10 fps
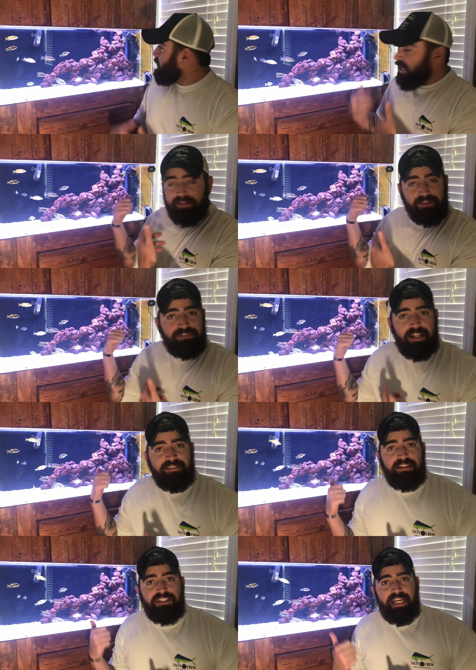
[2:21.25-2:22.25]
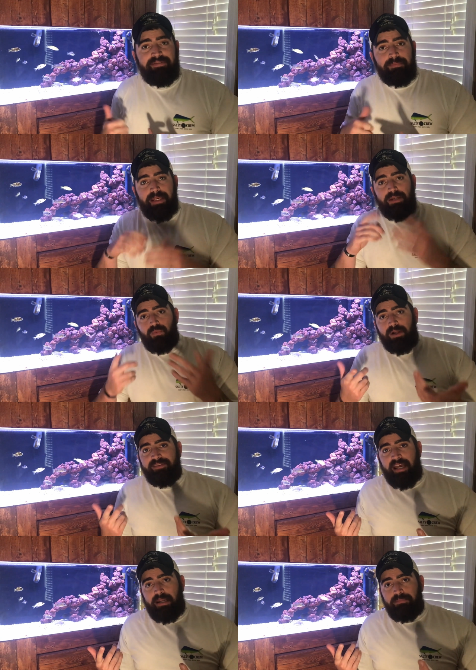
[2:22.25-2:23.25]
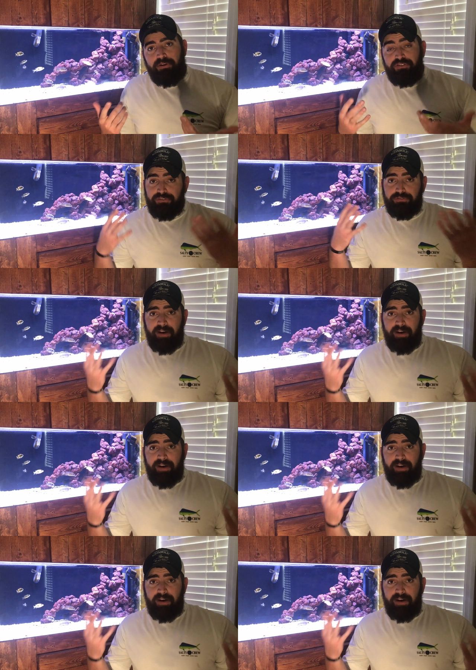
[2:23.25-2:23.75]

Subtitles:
Now this Sun JVP 110 pushes